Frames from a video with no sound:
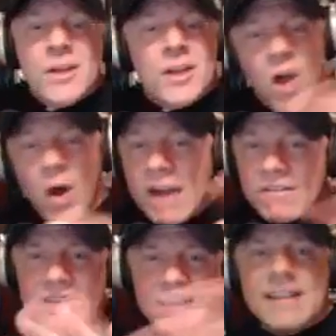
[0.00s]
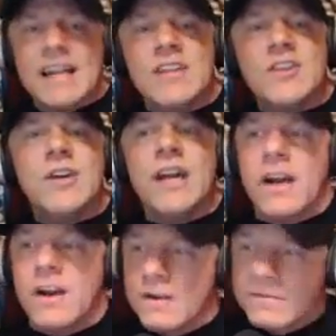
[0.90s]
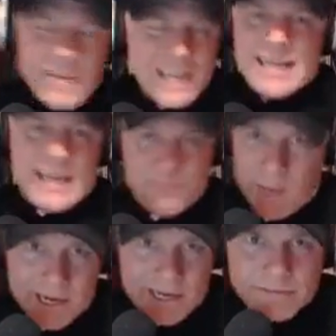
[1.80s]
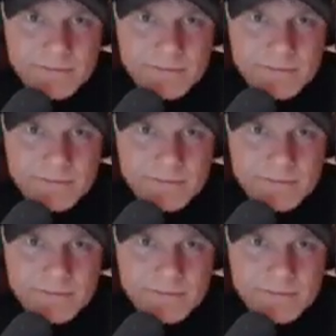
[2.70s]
You know, everything that I do here, it takes money,